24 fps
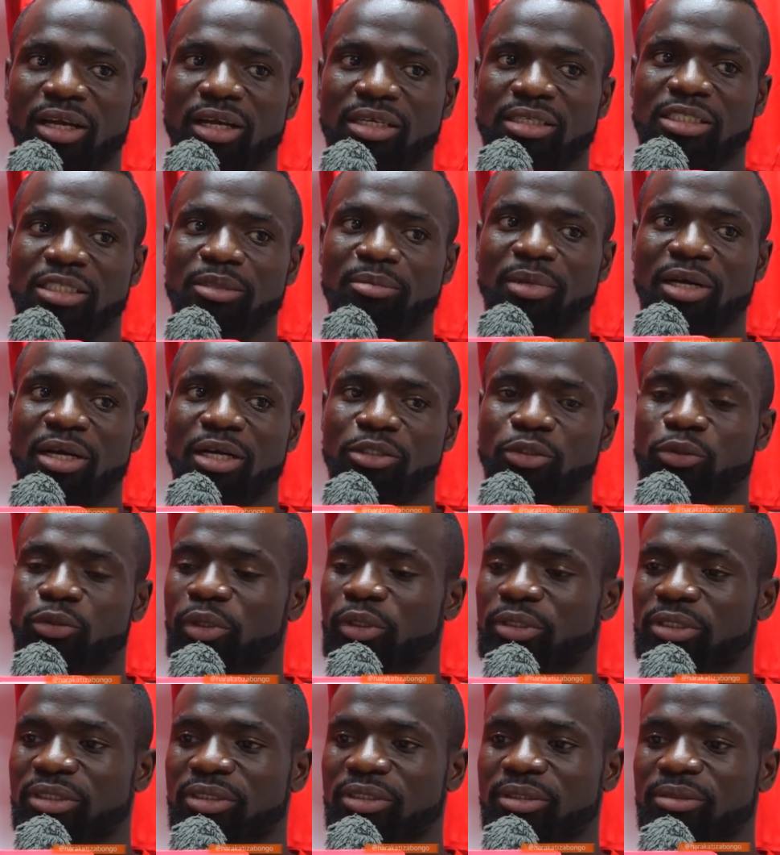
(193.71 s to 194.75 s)
Simba has
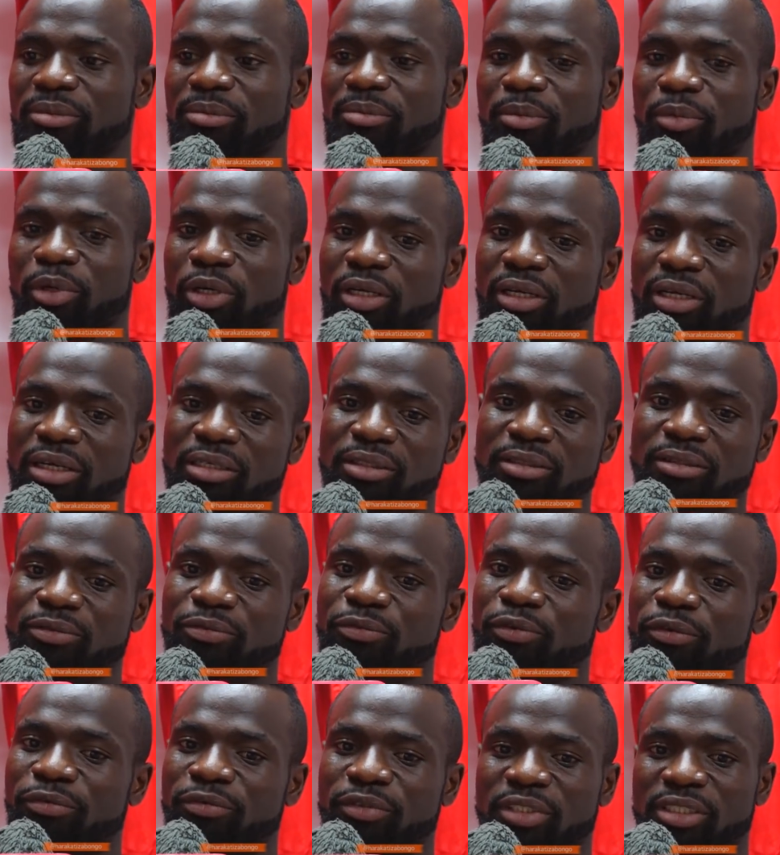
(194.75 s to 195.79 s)
got more than
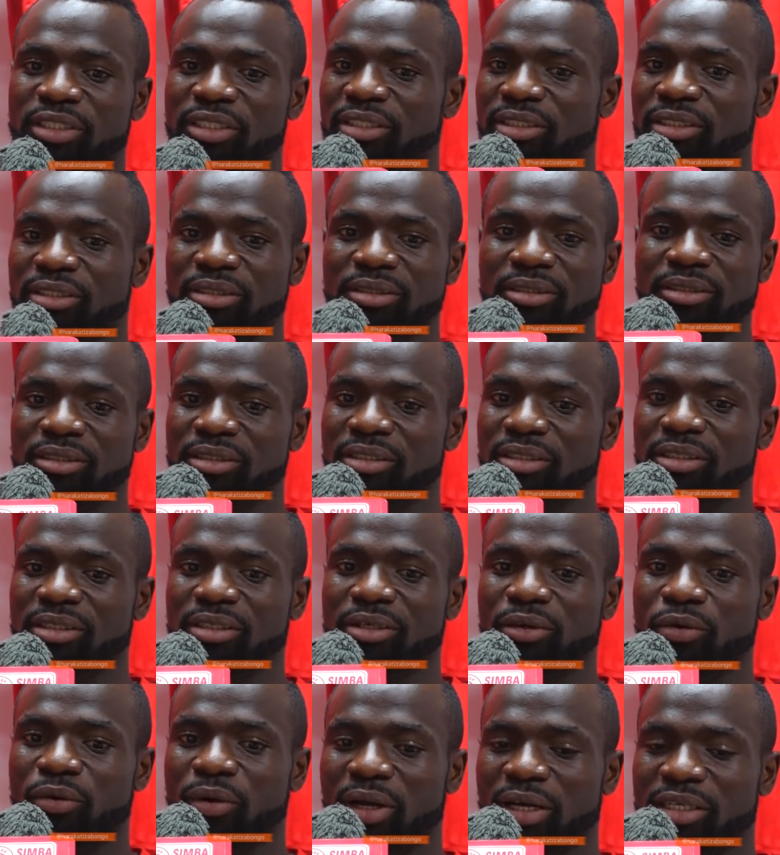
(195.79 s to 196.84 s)
15
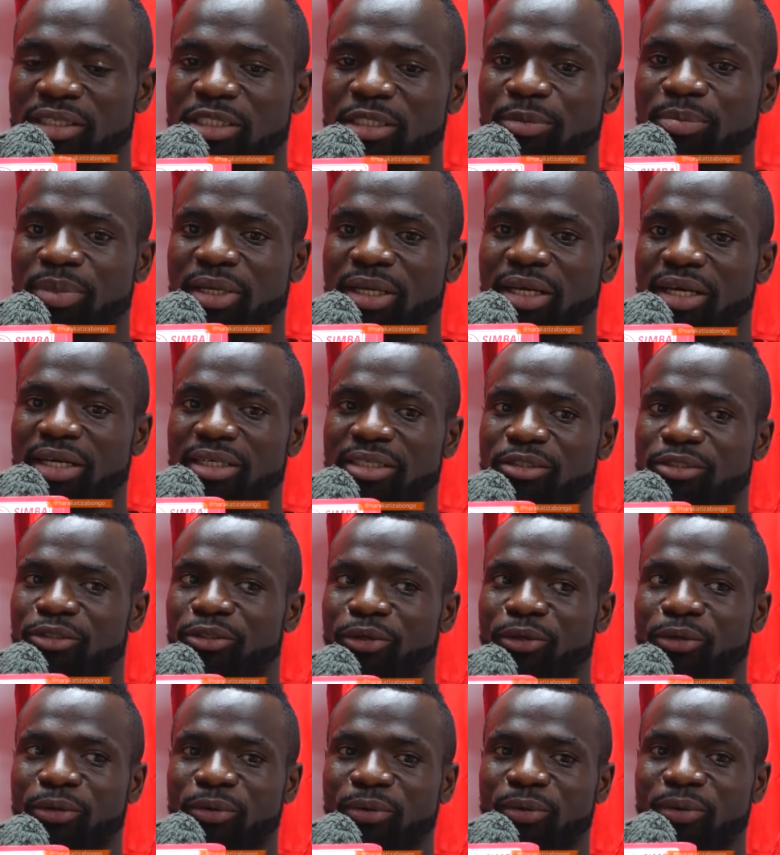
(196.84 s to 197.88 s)
quality players,
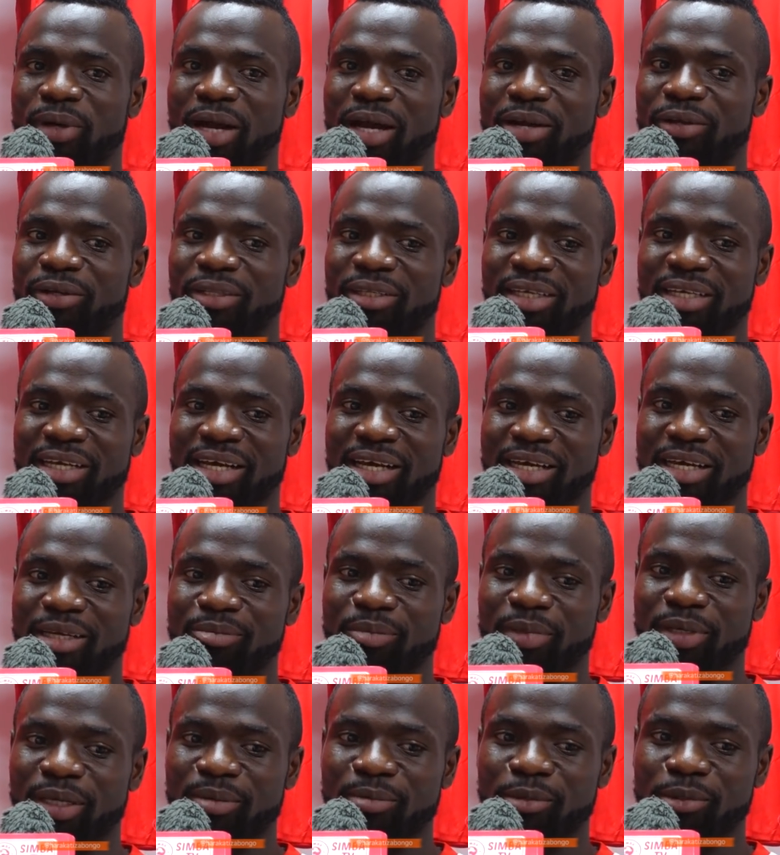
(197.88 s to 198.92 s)
so I don't think I can
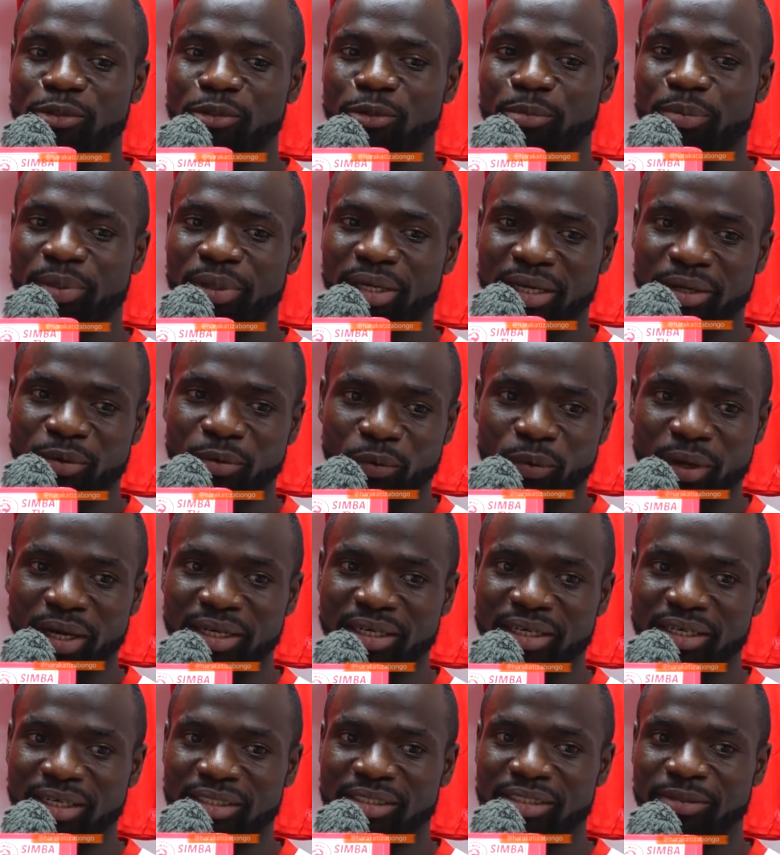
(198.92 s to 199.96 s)
be able to pick
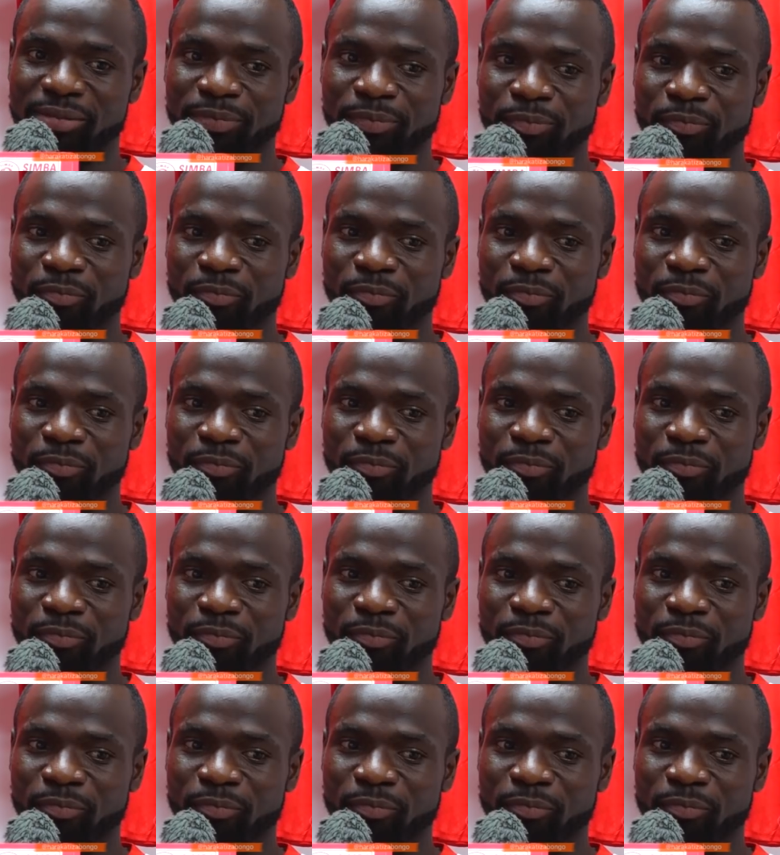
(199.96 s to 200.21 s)
one that